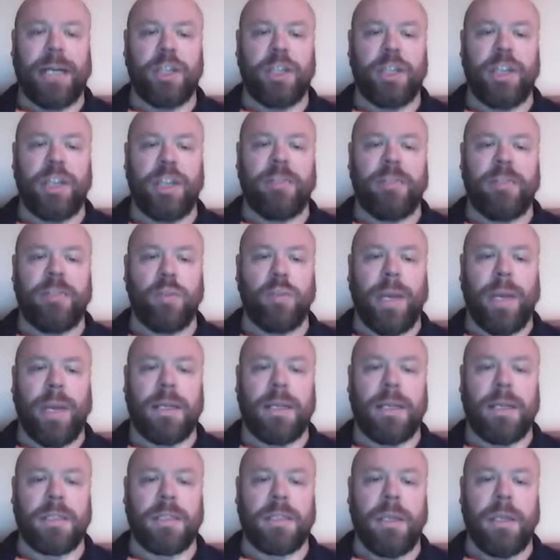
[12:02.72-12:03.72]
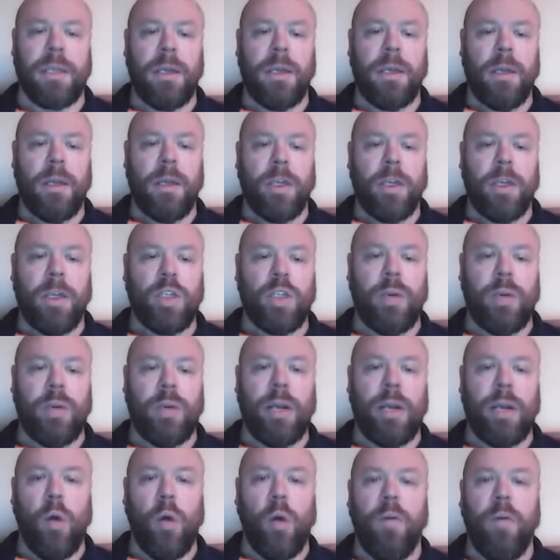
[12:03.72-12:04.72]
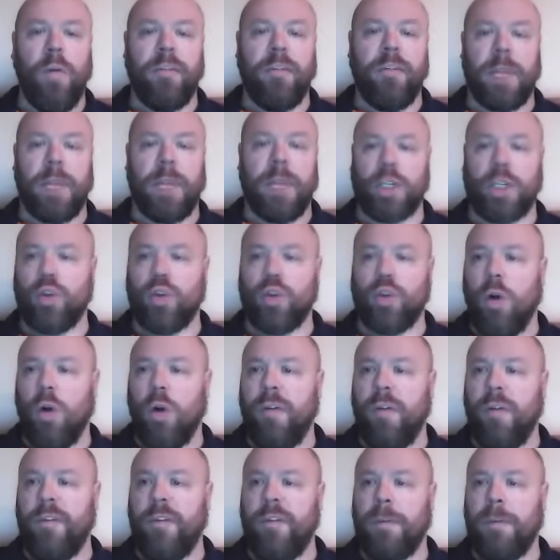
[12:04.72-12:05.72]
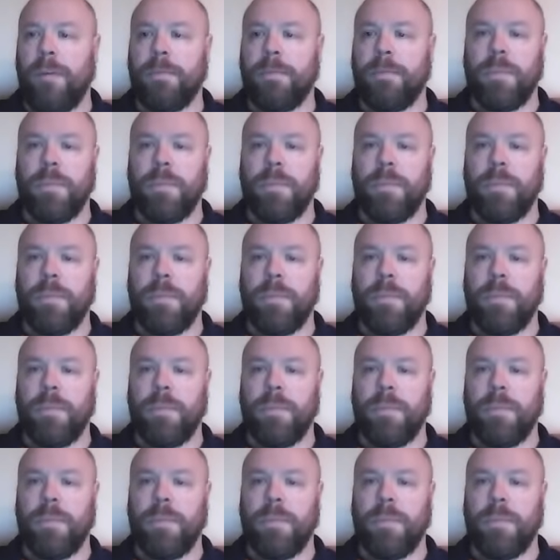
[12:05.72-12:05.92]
of shifts west so we go from a trough,